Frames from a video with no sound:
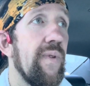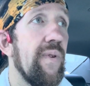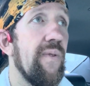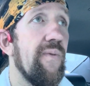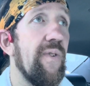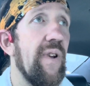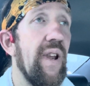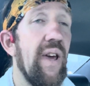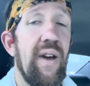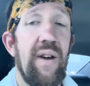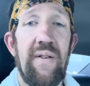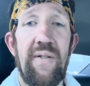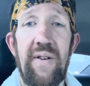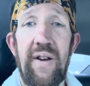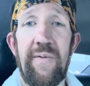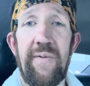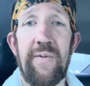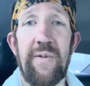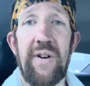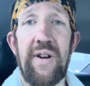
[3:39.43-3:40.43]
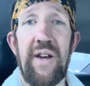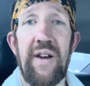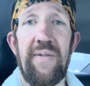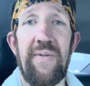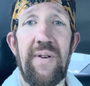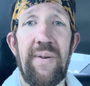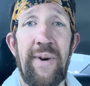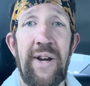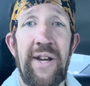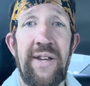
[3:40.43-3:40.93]
for now everyone have
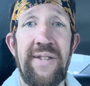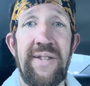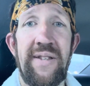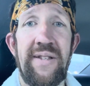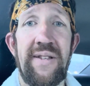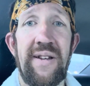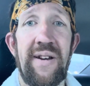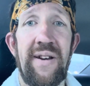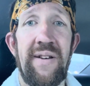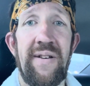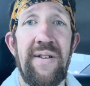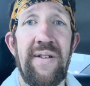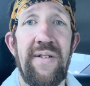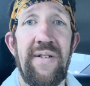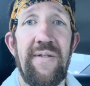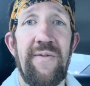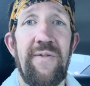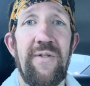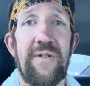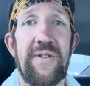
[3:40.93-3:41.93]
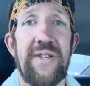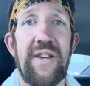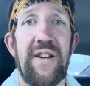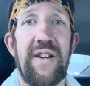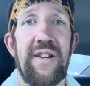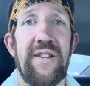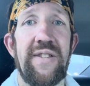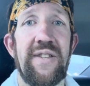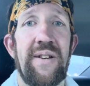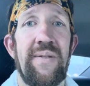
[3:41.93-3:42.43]
an amazing day if you're
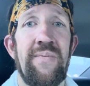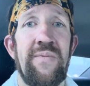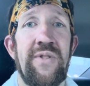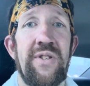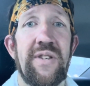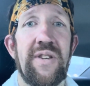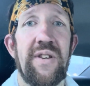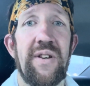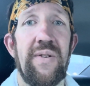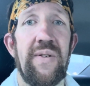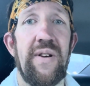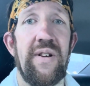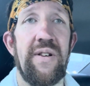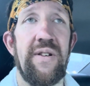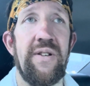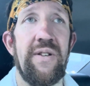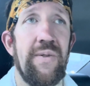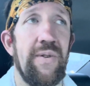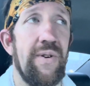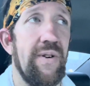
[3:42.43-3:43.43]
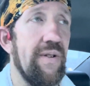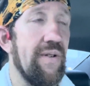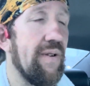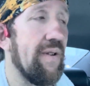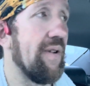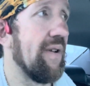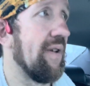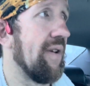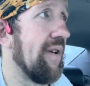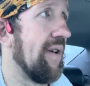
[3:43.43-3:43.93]
scared of something just go out and do it
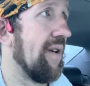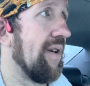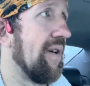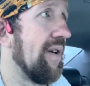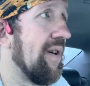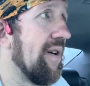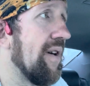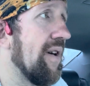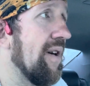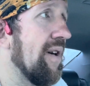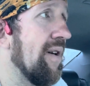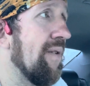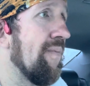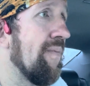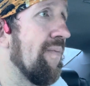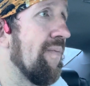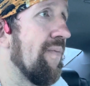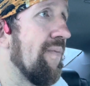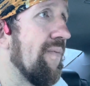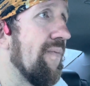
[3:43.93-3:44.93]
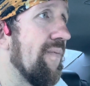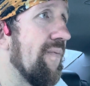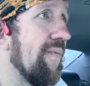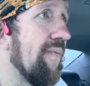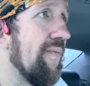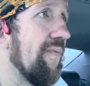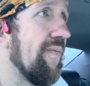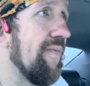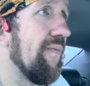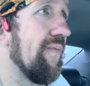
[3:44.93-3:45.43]
um,
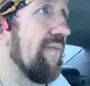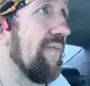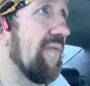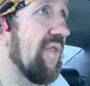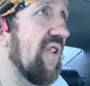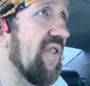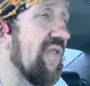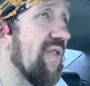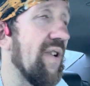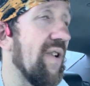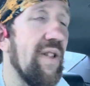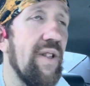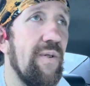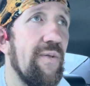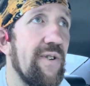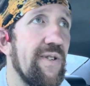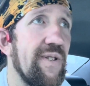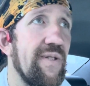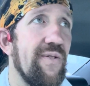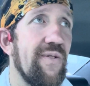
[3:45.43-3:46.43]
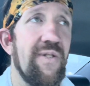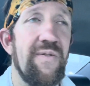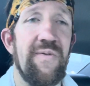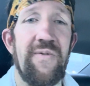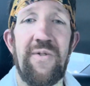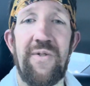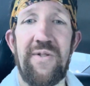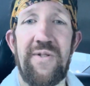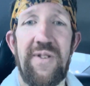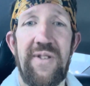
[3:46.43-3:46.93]
I really wasn't looking
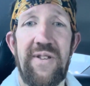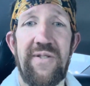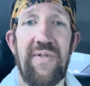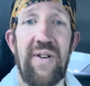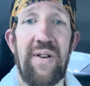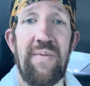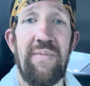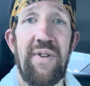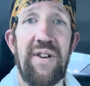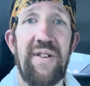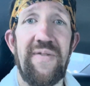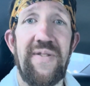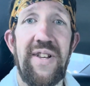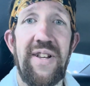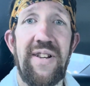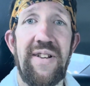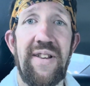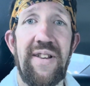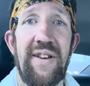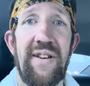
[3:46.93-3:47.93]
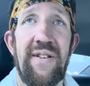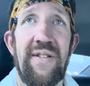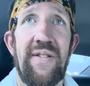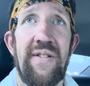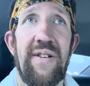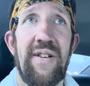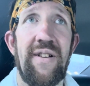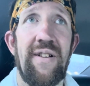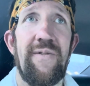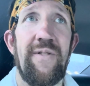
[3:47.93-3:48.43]
forward to this run but I've done it now
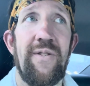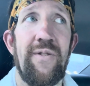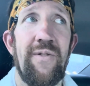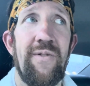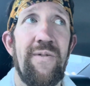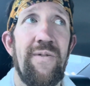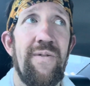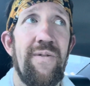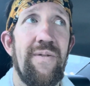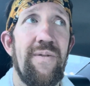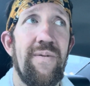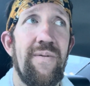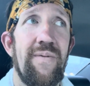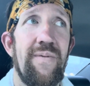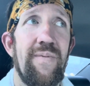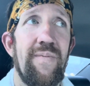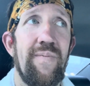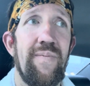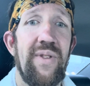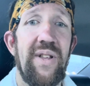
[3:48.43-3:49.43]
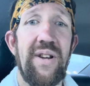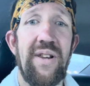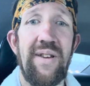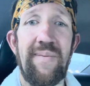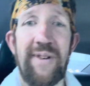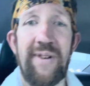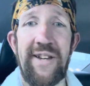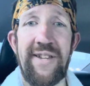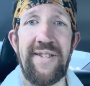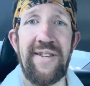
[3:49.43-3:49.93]
and I feel bloody
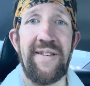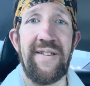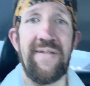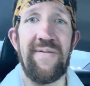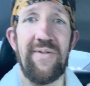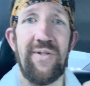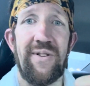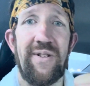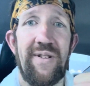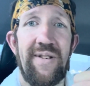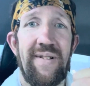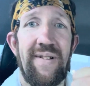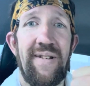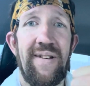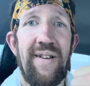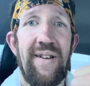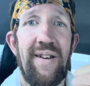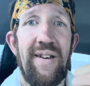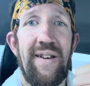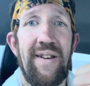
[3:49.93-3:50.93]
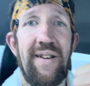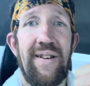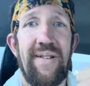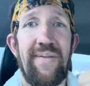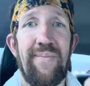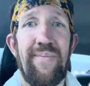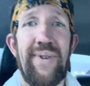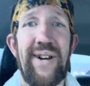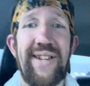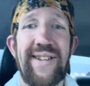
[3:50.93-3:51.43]
amazing for it
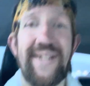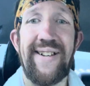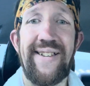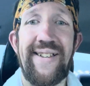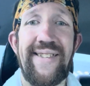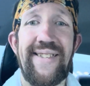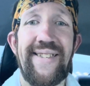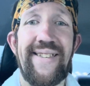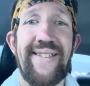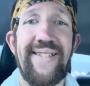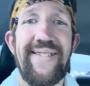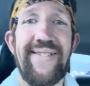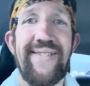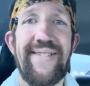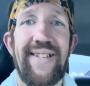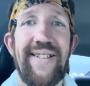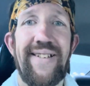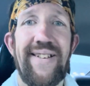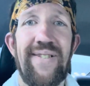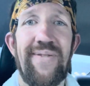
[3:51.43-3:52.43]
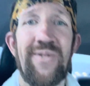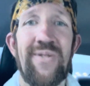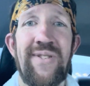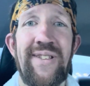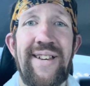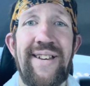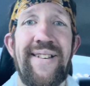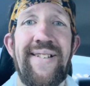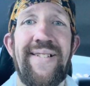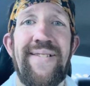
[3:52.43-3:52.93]
Bye guys. Have a good
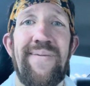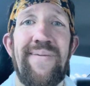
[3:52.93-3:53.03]
day.